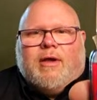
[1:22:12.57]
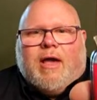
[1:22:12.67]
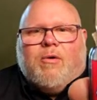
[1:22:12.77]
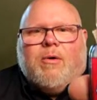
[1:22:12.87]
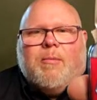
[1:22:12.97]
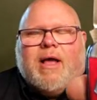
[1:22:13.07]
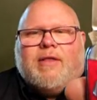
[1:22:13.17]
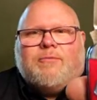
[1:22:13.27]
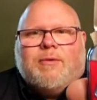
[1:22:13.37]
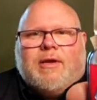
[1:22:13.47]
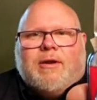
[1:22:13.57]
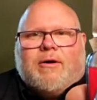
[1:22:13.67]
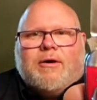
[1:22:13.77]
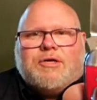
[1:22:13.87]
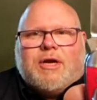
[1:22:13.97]
of reminds me,
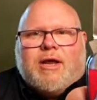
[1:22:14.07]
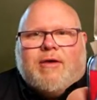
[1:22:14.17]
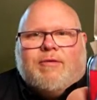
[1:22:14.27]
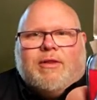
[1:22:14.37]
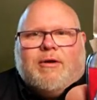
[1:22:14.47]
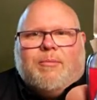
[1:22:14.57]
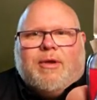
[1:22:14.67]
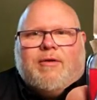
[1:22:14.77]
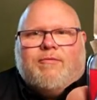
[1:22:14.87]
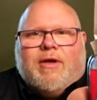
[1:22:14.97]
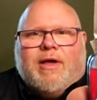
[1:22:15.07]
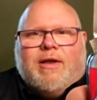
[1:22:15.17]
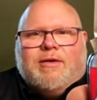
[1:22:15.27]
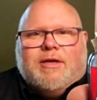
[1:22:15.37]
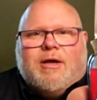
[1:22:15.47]
RJ, of a little bit of a
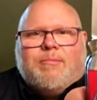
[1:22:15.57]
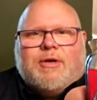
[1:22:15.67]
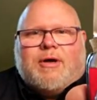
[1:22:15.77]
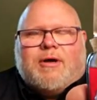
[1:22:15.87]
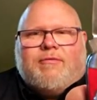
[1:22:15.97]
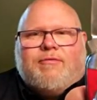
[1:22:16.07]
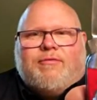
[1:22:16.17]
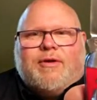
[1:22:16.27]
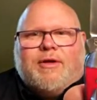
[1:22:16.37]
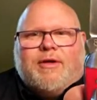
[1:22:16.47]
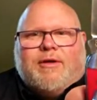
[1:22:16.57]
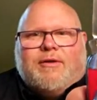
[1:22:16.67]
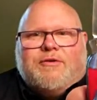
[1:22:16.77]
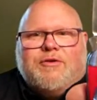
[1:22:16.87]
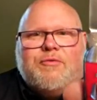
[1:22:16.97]
dubbed off
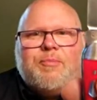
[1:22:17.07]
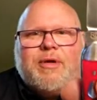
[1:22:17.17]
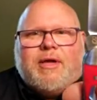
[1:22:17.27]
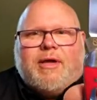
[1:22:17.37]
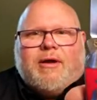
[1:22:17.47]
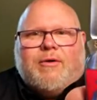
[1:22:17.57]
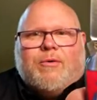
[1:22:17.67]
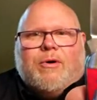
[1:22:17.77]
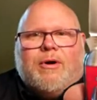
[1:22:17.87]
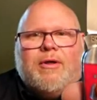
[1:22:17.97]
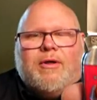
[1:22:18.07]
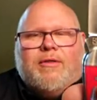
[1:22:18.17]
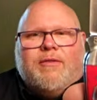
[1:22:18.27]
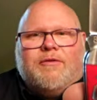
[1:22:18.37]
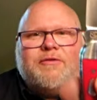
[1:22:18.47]
toothpick or
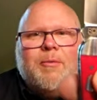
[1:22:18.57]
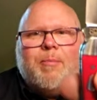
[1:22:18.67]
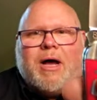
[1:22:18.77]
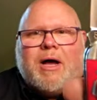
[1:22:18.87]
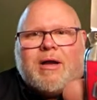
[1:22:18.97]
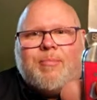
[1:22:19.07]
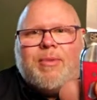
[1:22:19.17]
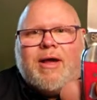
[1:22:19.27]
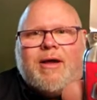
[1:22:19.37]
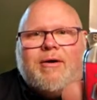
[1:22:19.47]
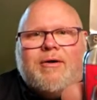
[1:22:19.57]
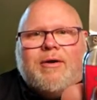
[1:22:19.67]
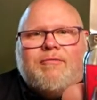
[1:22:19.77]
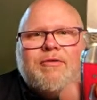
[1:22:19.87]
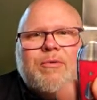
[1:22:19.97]
the sabak pattern,
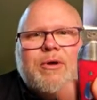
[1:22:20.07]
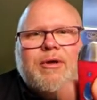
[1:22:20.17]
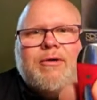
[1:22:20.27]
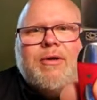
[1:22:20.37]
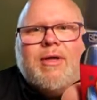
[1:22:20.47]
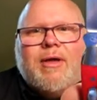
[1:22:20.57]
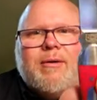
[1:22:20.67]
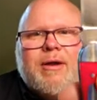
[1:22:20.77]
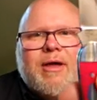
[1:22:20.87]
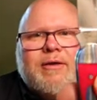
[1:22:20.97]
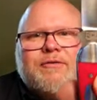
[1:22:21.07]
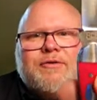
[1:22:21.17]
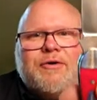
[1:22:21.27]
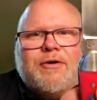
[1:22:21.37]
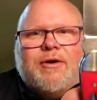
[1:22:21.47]
if you will. Not
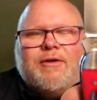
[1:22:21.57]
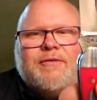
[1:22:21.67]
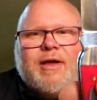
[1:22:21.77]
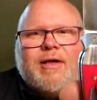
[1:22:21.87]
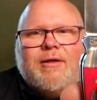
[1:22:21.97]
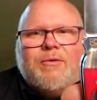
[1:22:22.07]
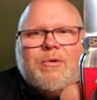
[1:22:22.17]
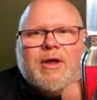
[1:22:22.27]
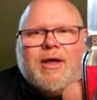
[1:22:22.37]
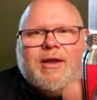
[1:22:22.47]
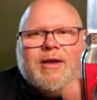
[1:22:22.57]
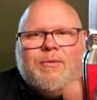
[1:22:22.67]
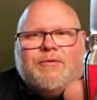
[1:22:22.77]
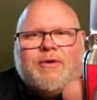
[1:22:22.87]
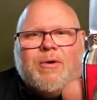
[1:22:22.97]
sure exactly what Andy
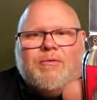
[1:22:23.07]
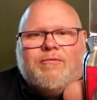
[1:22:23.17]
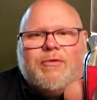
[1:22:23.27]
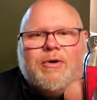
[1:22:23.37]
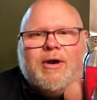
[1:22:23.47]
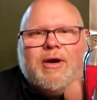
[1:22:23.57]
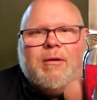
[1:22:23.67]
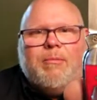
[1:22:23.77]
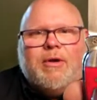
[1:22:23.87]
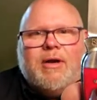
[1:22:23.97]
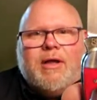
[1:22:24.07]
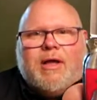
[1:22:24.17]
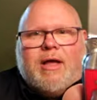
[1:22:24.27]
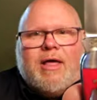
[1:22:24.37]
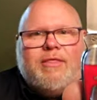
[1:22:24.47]
was going for here, but
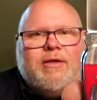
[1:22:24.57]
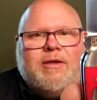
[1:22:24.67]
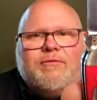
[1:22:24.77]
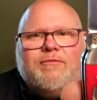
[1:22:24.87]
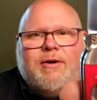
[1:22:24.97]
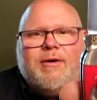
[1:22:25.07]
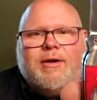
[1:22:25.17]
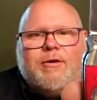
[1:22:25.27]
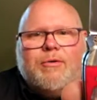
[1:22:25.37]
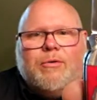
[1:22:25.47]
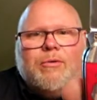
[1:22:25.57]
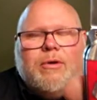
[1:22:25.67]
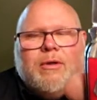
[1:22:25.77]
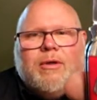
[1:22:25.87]
I think it's very cool.